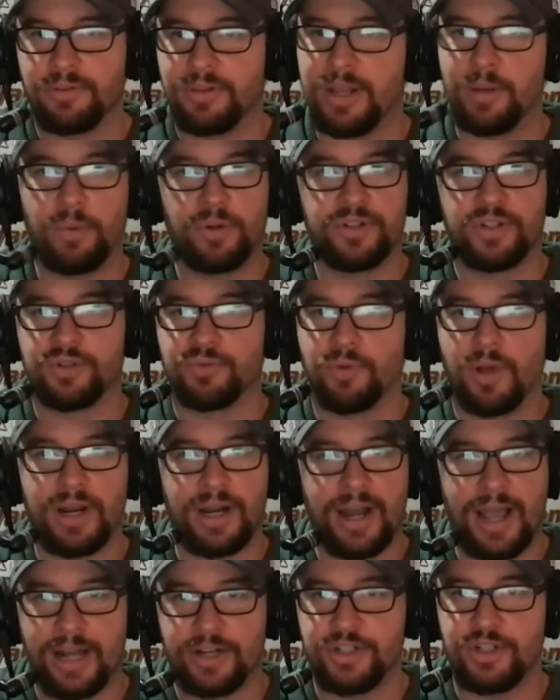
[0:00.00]
They will just run
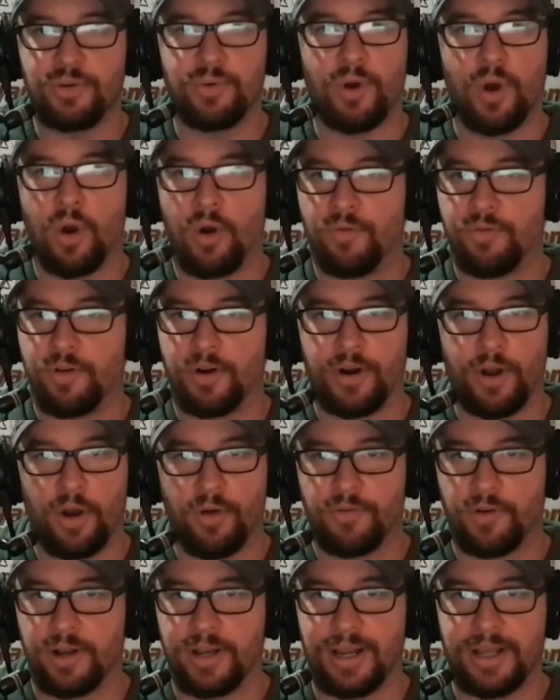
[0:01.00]
it at you over and
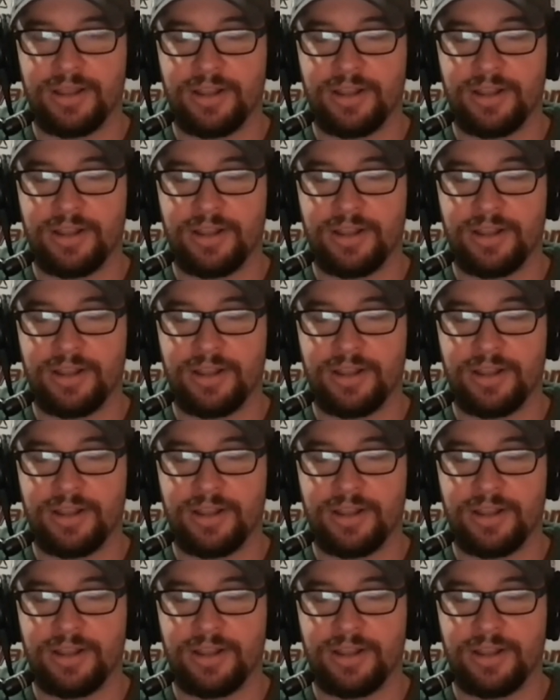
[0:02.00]
over again.